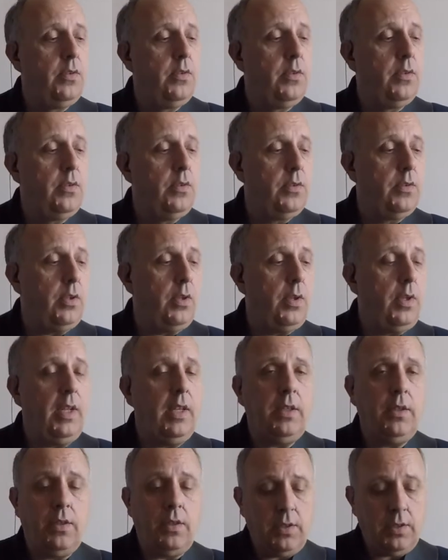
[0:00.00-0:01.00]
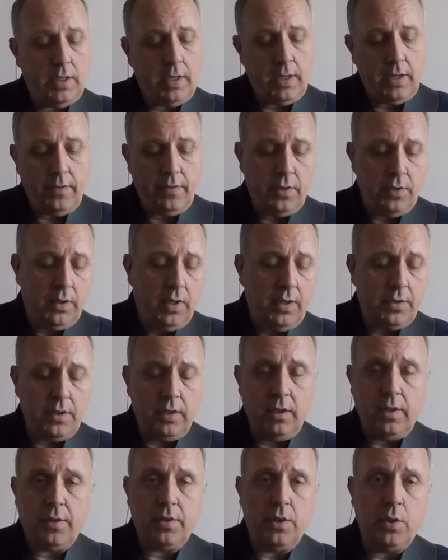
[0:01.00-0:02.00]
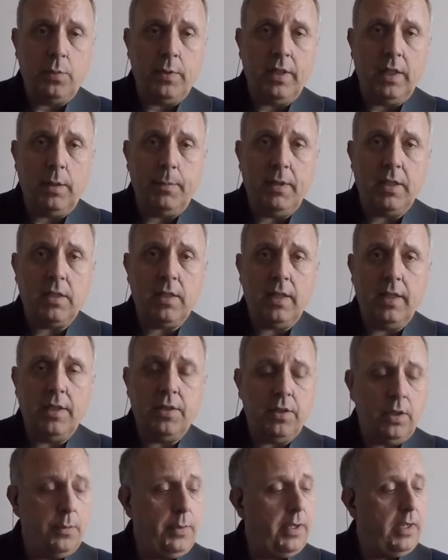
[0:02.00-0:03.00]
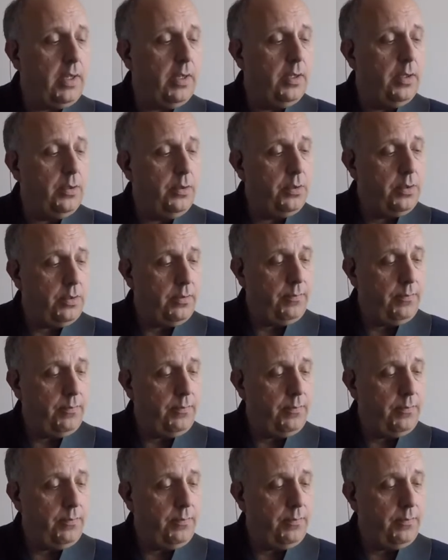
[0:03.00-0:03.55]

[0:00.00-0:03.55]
So I'll let you decide, and there's lots and lots of twiddly bits later on when it goes,